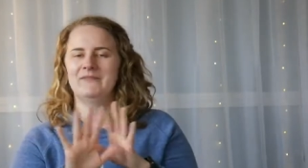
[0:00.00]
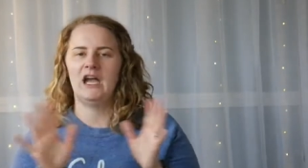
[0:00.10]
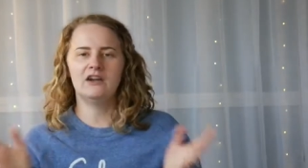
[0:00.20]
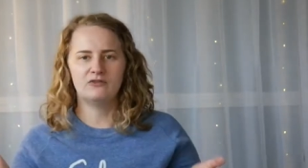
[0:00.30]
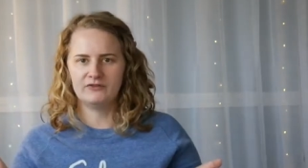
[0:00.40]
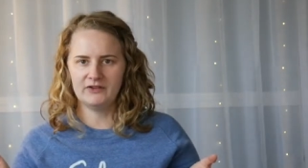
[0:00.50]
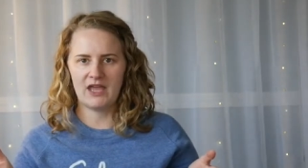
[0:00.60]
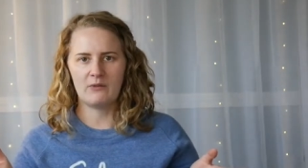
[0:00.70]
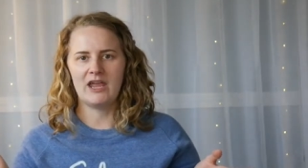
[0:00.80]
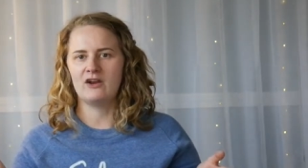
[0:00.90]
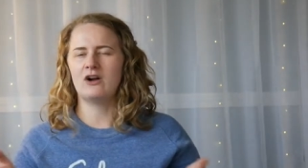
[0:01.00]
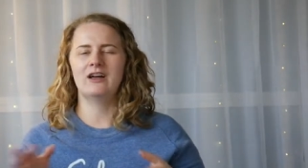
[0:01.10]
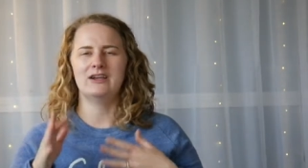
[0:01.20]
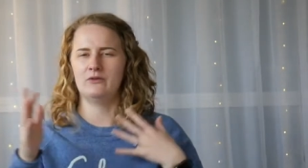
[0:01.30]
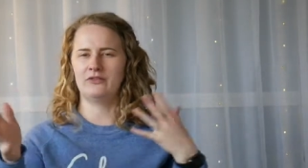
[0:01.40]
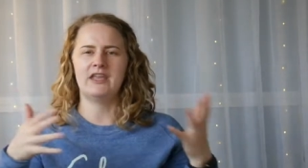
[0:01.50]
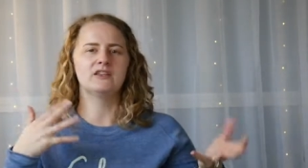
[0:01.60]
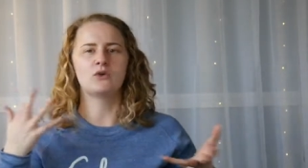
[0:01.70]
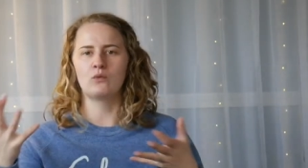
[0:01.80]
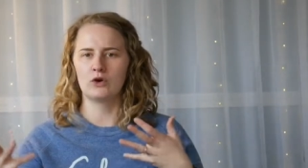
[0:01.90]
I don't feel that way at all. I don't
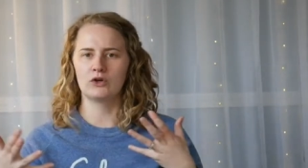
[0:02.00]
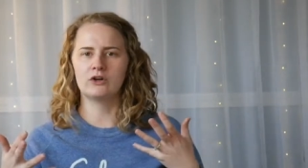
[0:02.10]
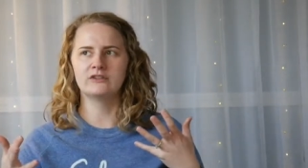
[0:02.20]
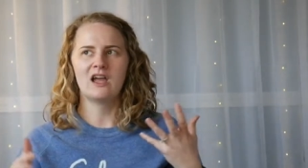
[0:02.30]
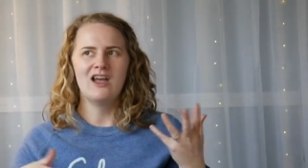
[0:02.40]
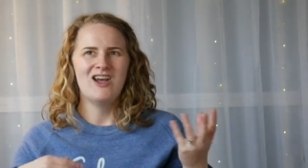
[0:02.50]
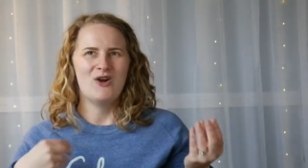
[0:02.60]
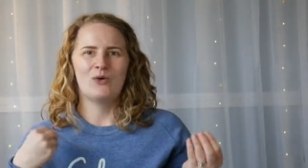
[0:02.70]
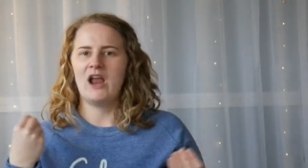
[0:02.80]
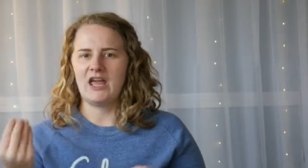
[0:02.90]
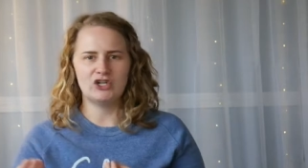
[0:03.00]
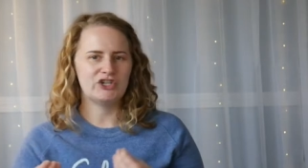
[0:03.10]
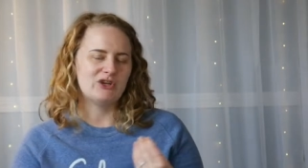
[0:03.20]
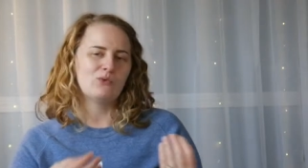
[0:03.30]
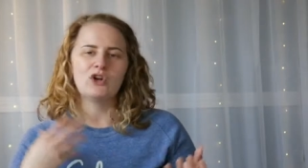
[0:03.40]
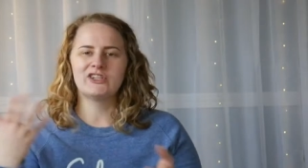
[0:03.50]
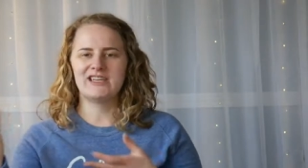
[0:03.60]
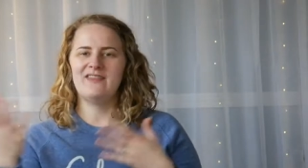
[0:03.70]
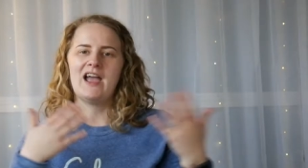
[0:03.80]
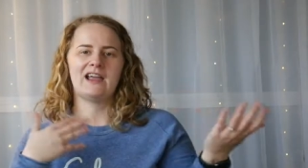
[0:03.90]
think the world or energy works
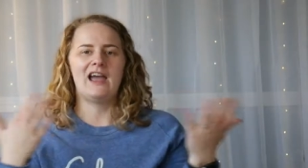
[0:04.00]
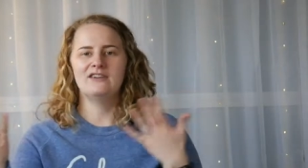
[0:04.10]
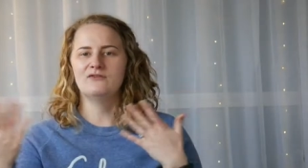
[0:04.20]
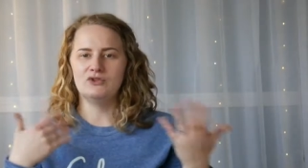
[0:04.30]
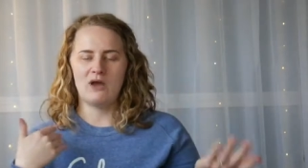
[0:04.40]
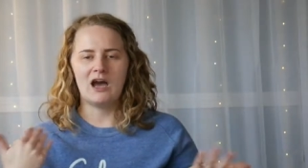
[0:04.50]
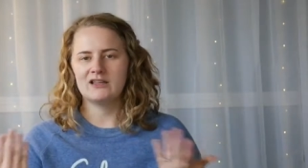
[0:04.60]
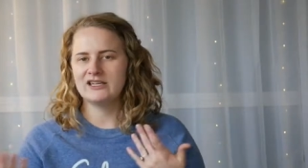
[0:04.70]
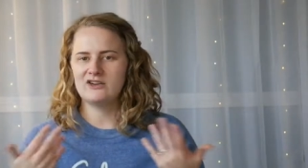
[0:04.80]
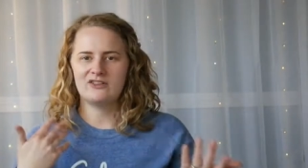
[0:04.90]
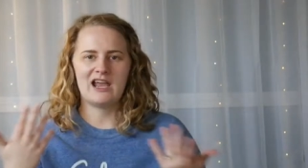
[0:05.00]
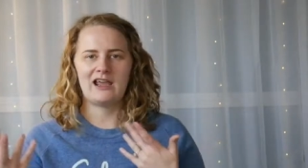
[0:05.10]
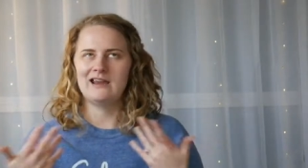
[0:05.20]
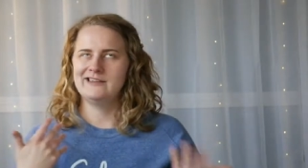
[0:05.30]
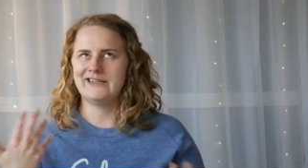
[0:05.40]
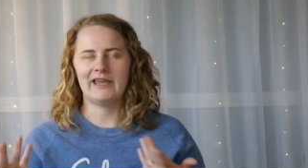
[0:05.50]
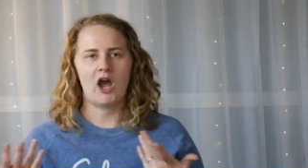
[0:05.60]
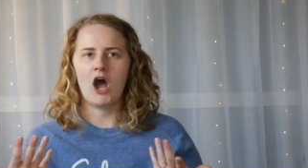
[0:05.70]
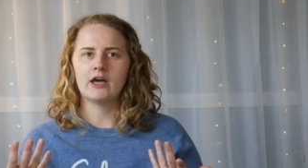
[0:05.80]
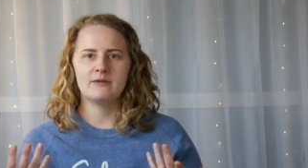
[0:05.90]
in that kind of duality or that kind of
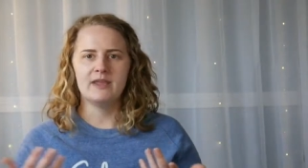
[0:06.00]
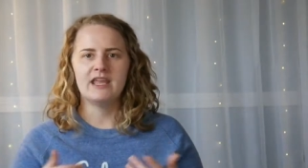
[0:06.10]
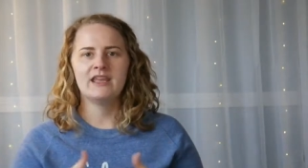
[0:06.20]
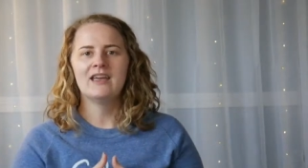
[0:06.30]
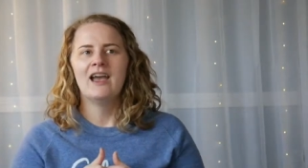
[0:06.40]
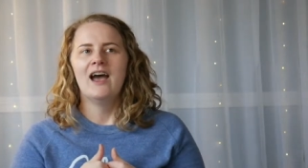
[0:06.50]
dichotomy.